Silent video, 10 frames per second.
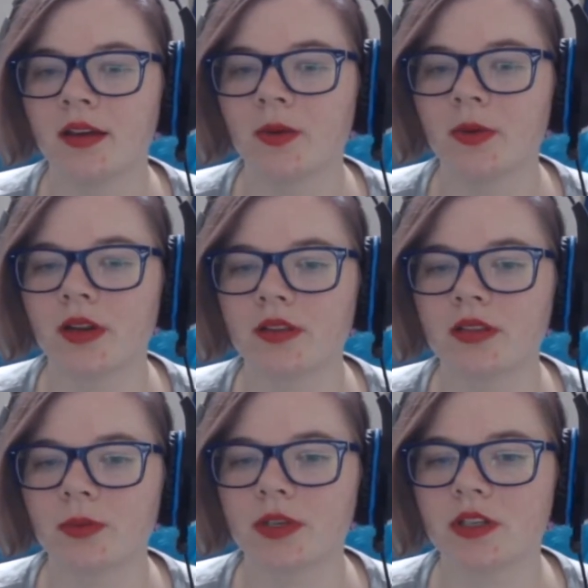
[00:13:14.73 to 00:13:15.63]
What else
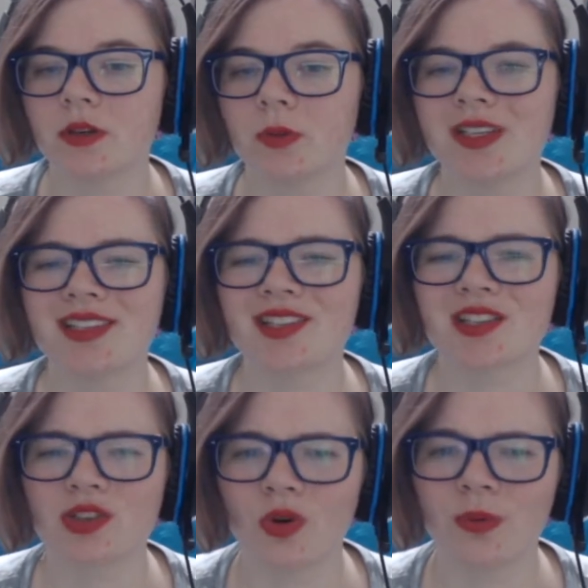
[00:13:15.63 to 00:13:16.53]
did we do? We did
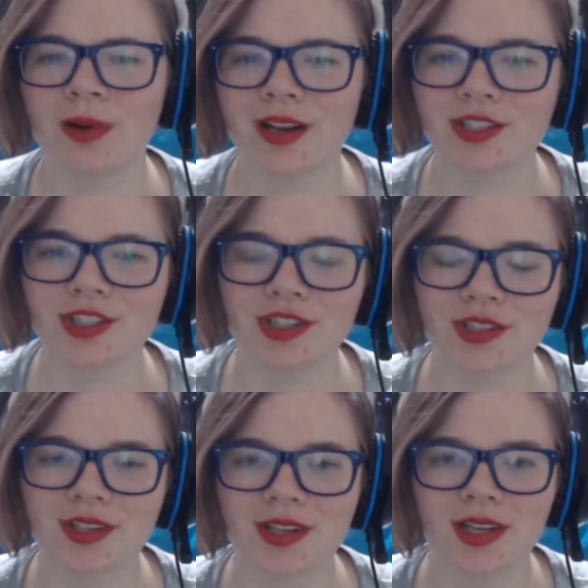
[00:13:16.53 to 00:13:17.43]
so much.
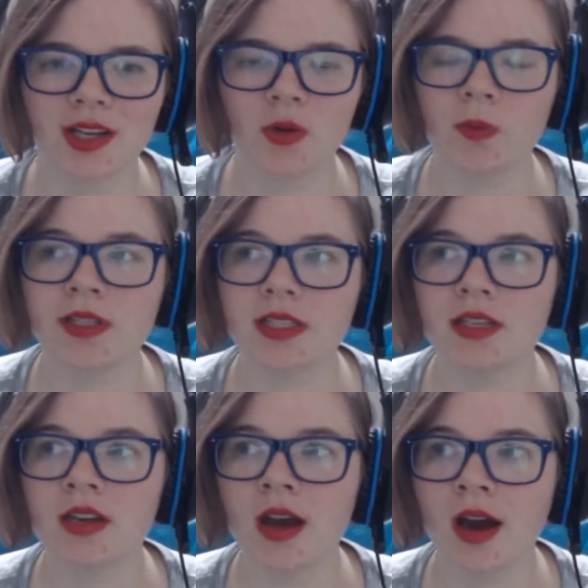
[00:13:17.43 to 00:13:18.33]
We did
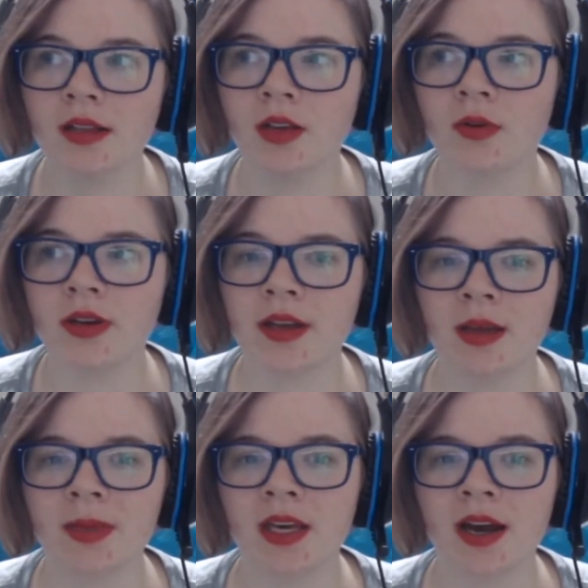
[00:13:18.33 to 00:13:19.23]
not go to
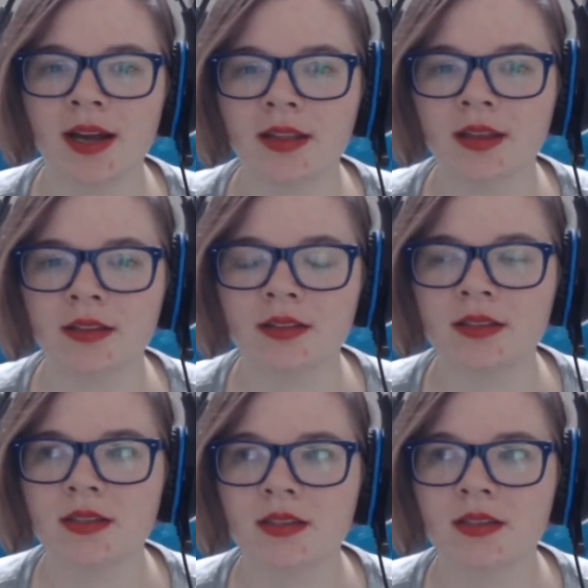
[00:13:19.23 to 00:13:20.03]
Nami Island.